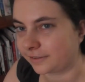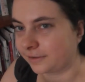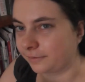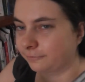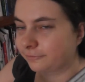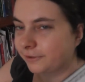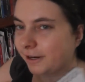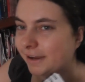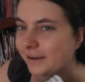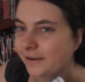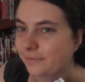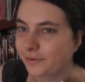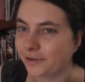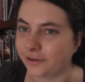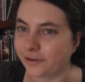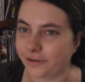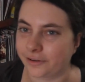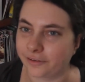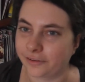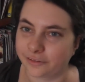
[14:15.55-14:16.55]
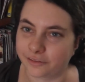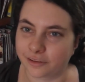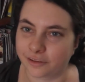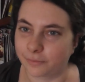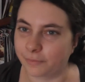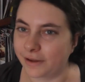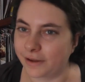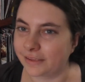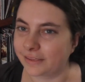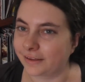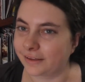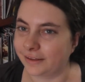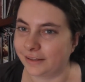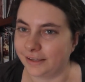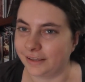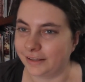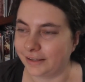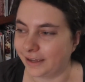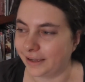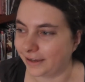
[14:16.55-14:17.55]
some random girls, because
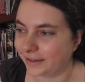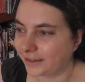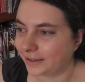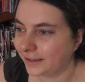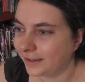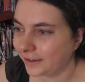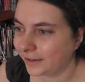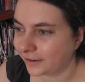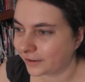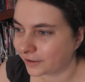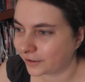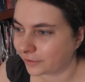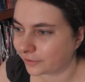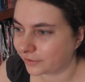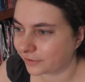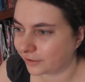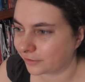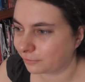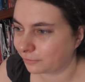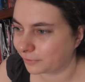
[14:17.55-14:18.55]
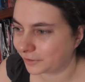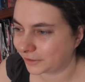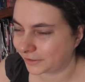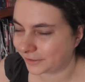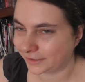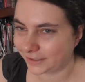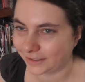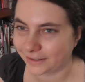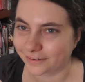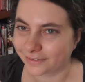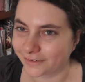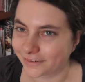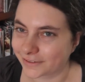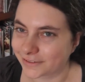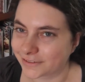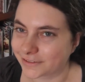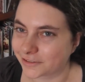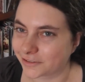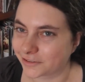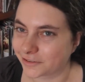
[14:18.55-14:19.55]
basically, like, because he's wearing a
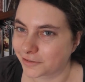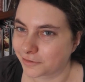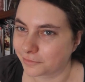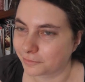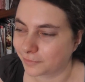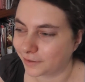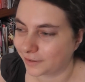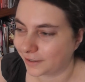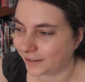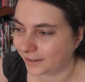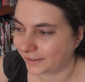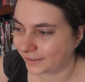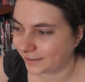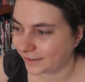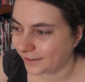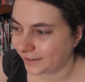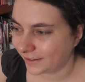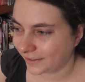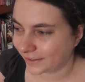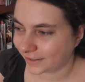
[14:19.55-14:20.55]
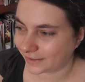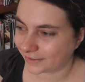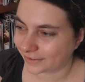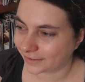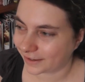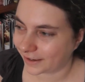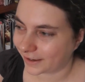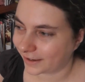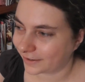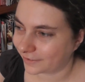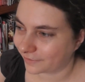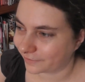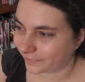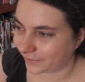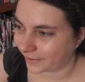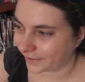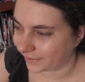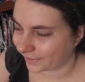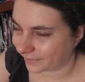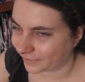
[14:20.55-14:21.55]
costume, like, that's kind of
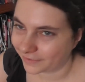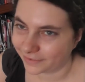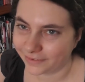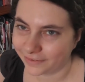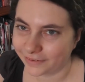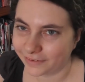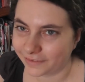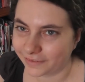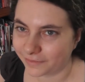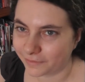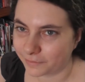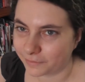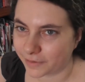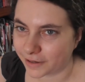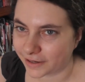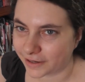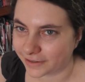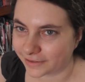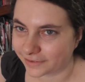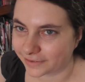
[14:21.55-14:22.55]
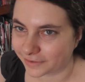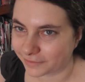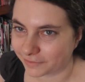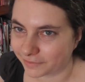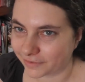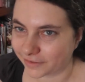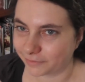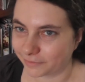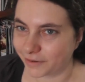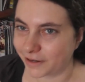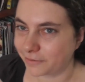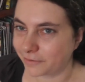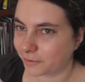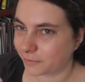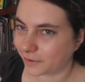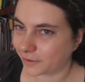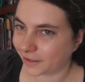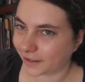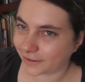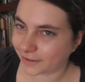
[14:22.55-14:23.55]
like made some other people
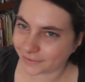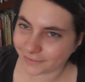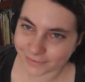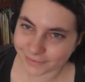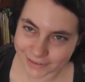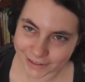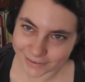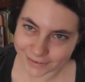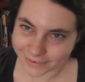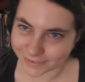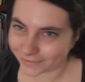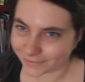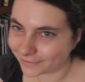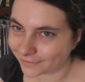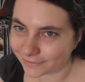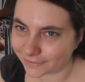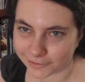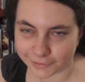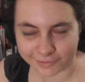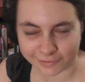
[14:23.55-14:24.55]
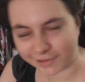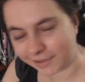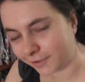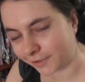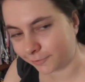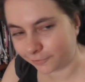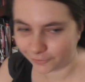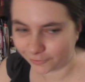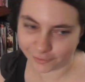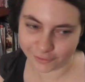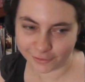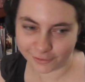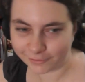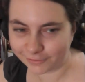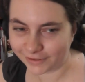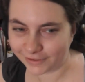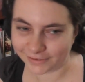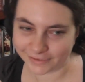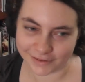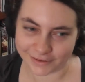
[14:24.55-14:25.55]
be like, oh, that's cool, let's take a photo
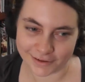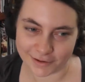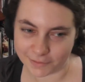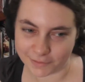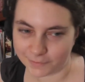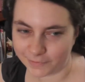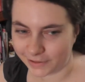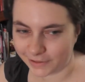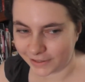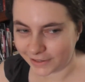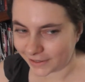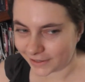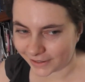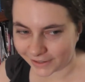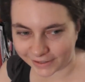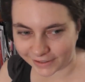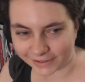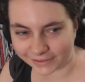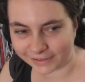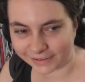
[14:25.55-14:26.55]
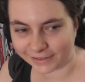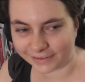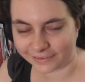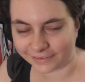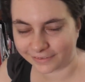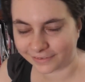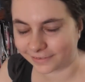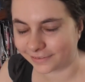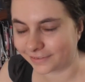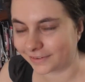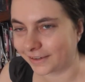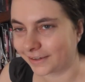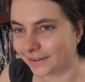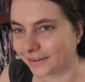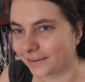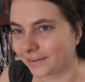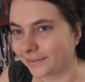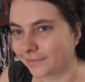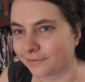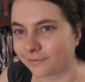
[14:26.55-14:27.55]
with him. And then, so
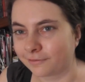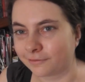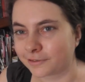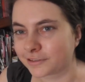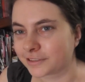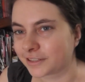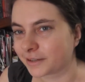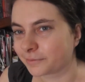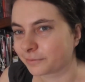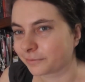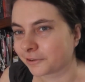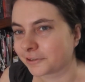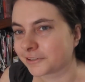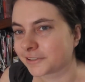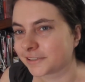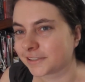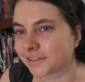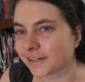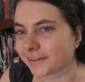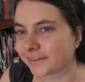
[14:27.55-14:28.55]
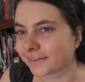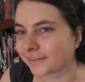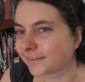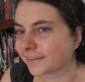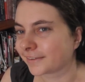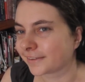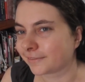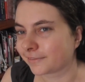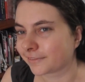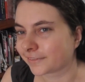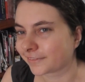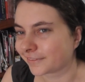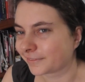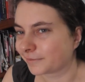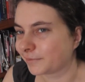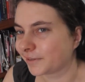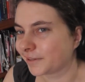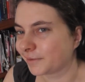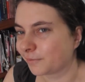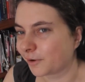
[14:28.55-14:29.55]
yeah, which he appreciates because he wants
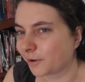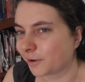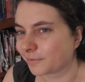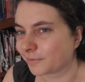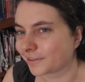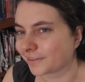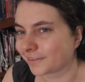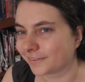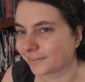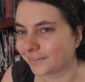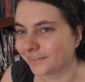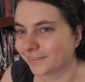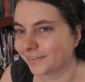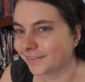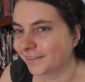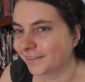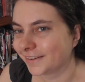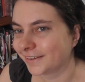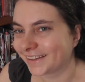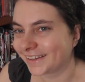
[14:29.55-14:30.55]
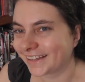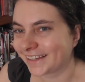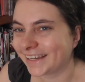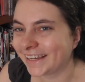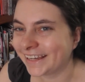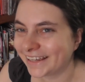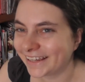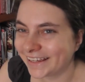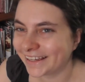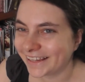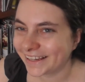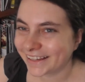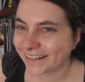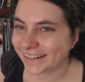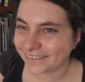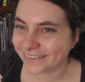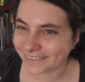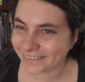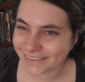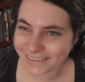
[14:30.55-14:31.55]
to be popular.
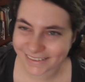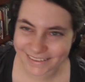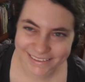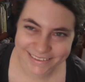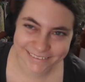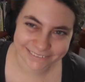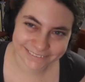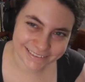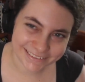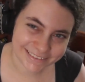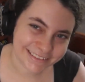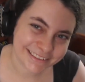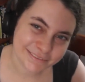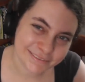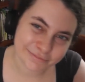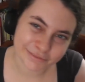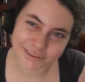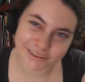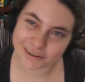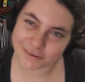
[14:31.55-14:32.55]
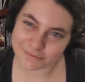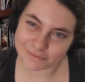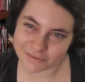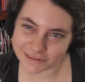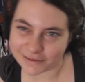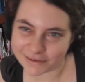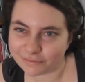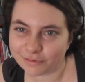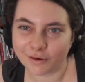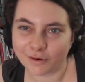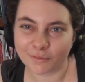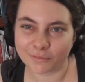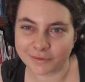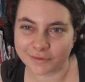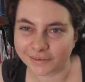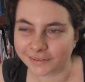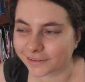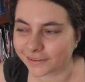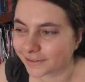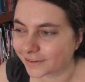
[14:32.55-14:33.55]
Not that he's really properly
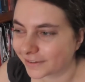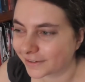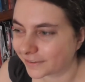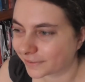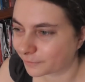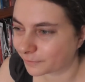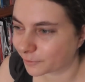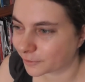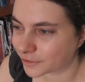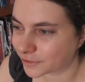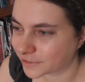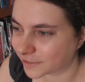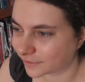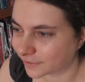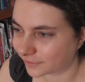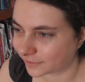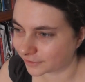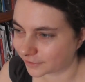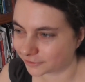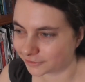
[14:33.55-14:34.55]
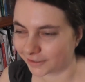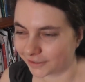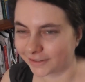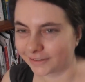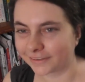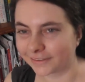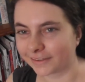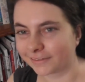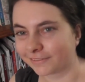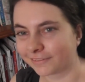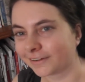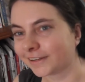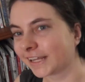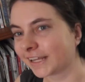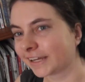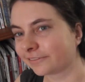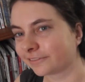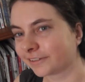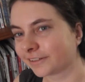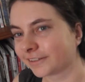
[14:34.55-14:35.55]
popular, he's more just the crazy one,
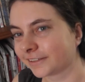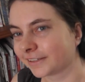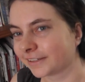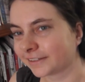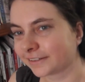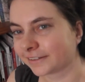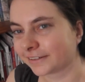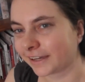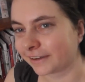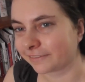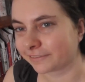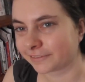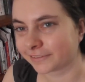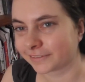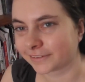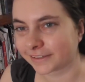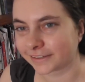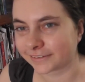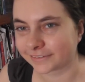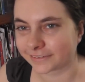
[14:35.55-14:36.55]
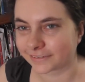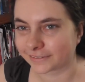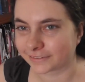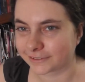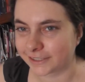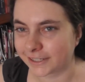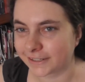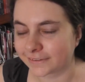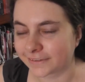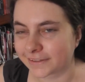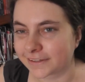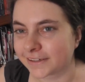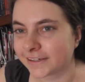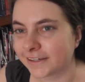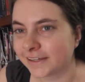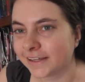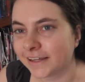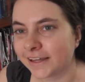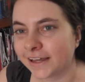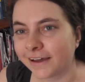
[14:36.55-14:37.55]
everyone thinks was crazy.
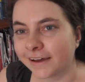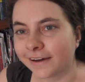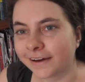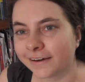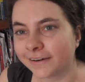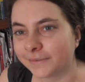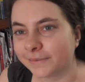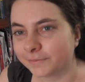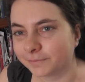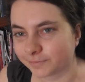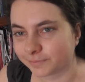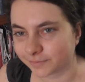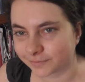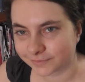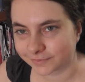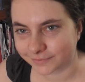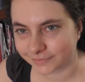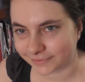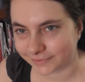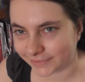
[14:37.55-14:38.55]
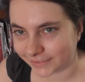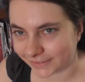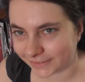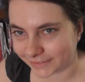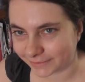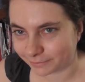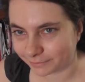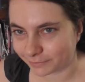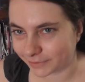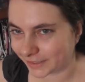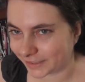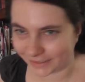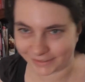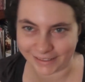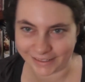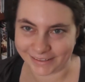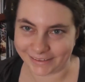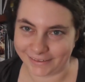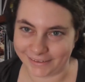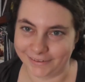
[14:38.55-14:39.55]
But
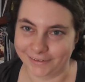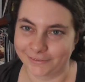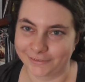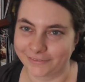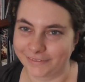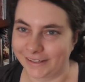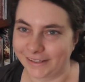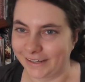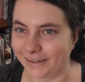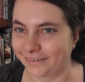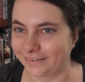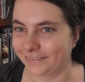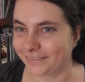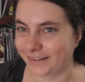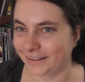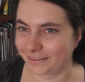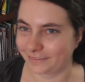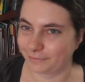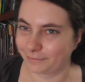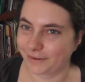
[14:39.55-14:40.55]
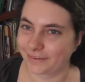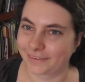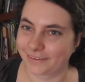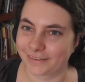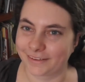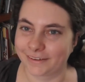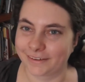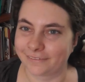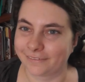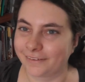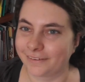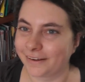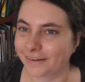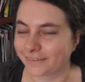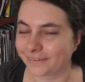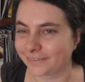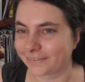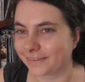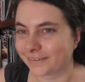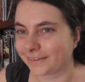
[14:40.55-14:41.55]
that's enough now. That's basically all I
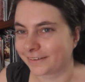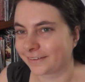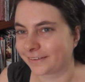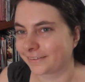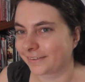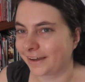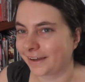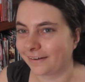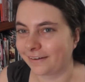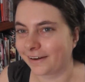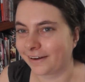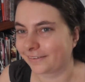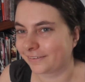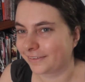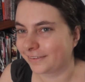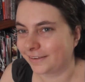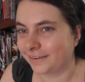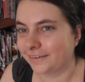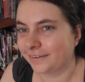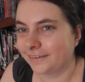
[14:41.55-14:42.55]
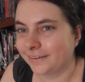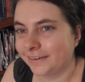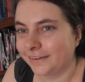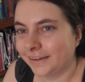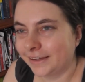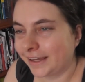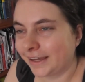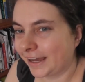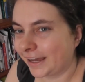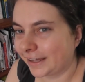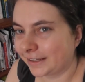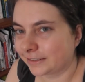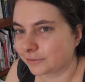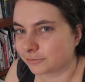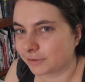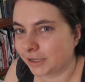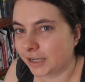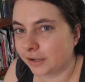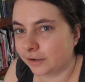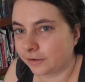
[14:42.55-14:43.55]
got done this hour. I'll see you at
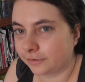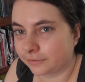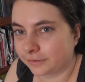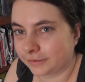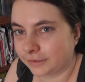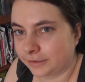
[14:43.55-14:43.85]
12.